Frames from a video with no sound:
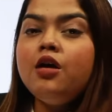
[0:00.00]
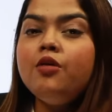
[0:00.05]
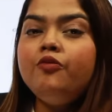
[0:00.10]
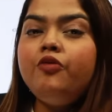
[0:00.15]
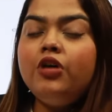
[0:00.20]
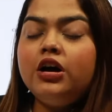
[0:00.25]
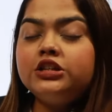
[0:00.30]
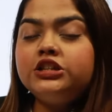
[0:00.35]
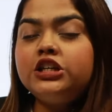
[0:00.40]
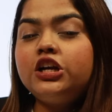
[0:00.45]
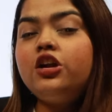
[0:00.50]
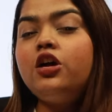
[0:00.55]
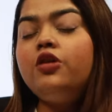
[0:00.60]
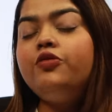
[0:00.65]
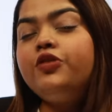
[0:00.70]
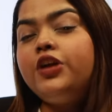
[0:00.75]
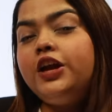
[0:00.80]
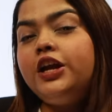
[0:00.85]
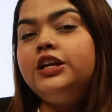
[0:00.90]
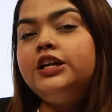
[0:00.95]
function
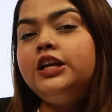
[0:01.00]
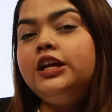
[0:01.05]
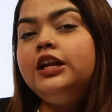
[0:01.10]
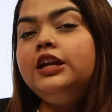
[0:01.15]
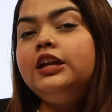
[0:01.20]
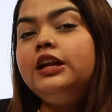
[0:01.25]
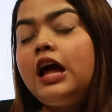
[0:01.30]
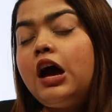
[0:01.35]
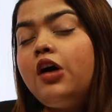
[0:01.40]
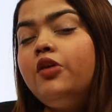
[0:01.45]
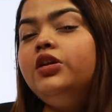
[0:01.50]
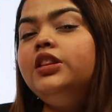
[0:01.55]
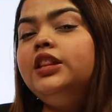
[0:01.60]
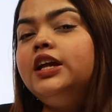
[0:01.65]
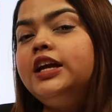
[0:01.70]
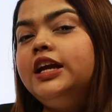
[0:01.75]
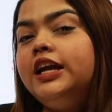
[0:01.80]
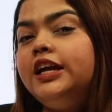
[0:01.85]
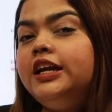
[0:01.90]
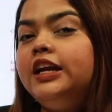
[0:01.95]
of kidney. Now in
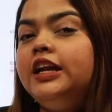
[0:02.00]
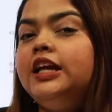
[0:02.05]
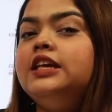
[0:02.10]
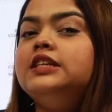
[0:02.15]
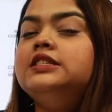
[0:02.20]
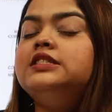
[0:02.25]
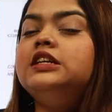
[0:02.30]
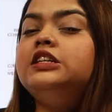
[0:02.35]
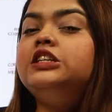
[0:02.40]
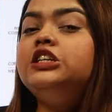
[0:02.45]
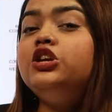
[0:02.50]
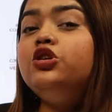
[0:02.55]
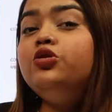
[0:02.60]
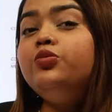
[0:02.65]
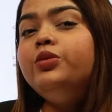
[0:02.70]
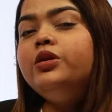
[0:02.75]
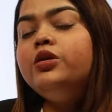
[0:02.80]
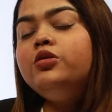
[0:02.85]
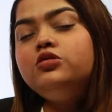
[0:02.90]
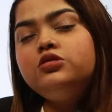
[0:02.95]
the kidneys, the
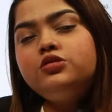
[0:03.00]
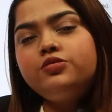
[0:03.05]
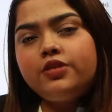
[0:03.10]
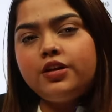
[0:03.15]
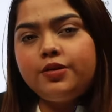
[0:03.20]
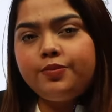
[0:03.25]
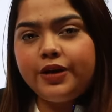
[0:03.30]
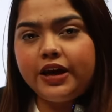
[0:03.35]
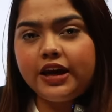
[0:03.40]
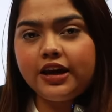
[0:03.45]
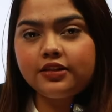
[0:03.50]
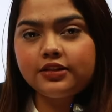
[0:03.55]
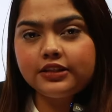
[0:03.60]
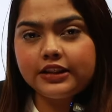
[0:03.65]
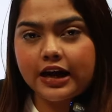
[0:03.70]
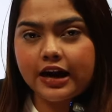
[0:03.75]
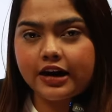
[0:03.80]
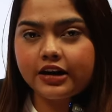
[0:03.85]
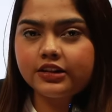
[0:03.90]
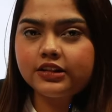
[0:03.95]
tubules will be
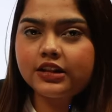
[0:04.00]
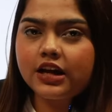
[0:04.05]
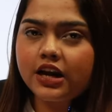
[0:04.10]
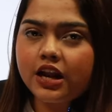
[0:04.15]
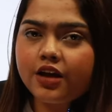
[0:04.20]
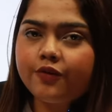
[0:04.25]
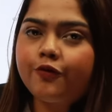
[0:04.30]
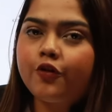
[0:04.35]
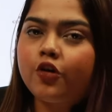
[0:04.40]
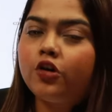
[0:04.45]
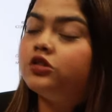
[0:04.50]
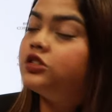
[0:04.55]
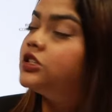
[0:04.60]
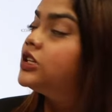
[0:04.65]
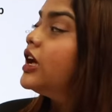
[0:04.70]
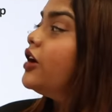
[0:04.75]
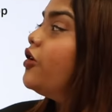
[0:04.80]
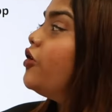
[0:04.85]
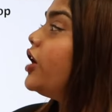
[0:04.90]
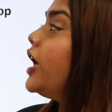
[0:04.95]
there in the nephrons,
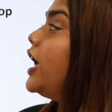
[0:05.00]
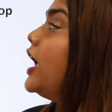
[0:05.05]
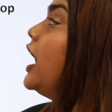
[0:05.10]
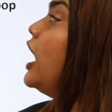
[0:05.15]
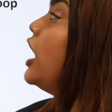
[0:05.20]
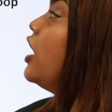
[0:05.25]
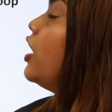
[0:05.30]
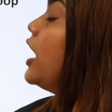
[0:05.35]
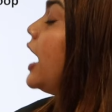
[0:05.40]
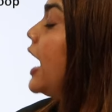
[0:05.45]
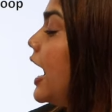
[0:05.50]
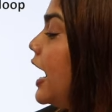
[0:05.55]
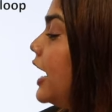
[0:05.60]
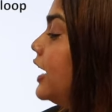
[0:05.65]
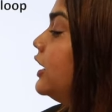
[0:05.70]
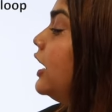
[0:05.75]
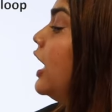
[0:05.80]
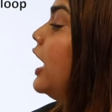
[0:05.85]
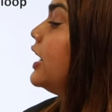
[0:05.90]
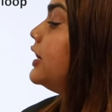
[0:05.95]
okay,
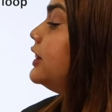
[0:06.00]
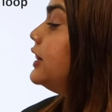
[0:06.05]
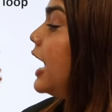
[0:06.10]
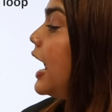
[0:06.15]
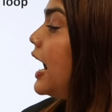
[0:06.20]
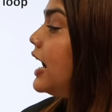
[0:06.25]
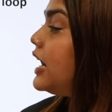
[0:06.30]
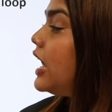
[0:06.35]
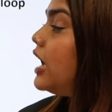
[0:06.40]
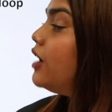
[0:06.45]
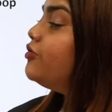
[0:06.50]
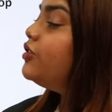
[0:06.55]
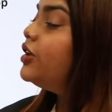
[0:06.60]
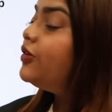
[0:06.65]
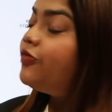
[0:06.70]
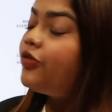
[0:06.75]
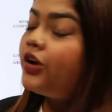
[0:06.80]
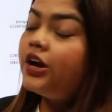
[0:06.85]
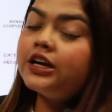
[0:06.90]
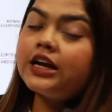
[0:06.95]
and that have
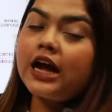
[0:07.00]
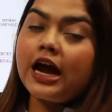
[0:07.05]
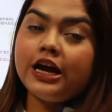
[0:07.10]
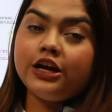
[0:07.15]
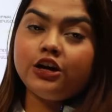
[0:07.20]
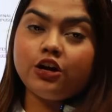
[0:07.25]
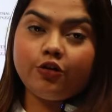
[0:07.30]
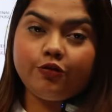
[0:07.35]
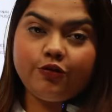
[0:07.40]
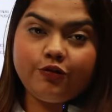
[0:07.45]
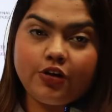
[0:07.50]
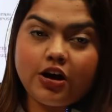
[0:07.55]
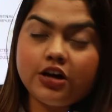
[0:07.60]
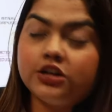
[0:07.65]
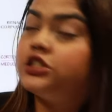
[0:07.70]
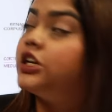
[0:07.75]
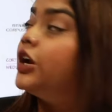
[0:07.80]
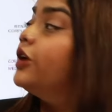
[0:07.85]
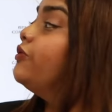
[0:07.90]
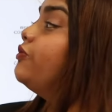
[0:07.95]
different kind of
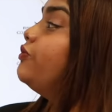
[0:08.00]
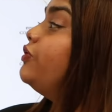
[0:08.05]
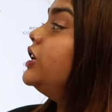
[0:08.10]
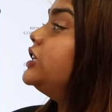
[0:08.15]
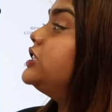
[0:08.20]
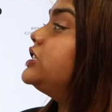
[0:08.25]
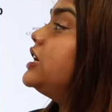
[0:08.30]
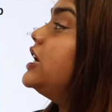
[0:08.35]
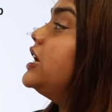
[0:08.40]
function, which